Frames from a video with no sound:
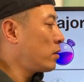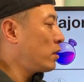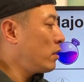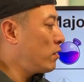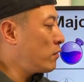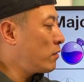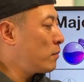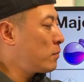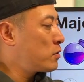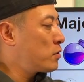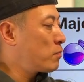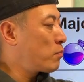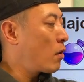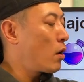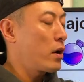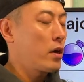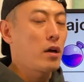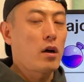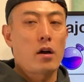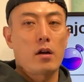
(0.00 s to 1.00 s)
Ethereum to
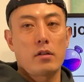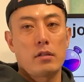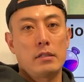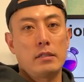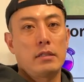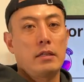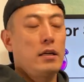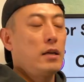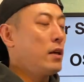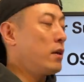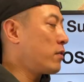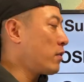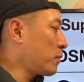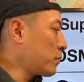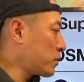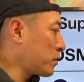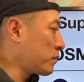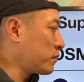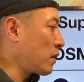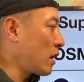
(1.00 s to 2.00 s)
Polygon,
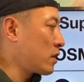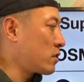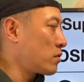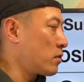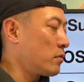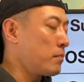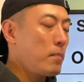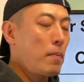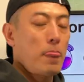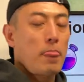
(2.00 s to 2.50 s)
Ethereum to Phantom.